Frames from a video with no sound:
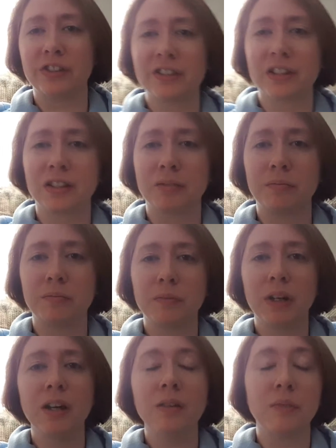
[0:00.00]
It's going to
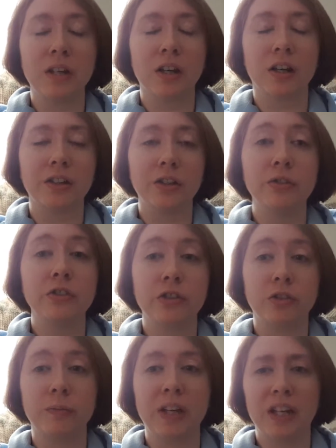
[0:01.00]
be on
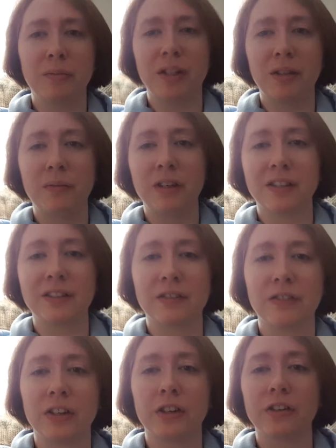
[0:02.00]
YouTube Gaming because I
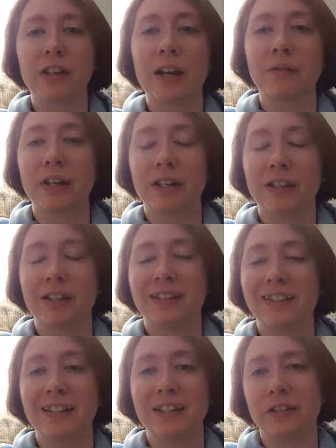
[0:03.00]
figured that way
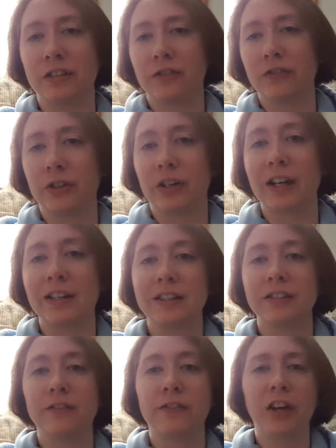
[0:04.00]
it's easier for you guys
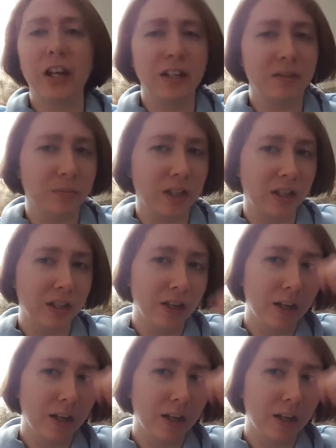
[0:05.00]
to find me.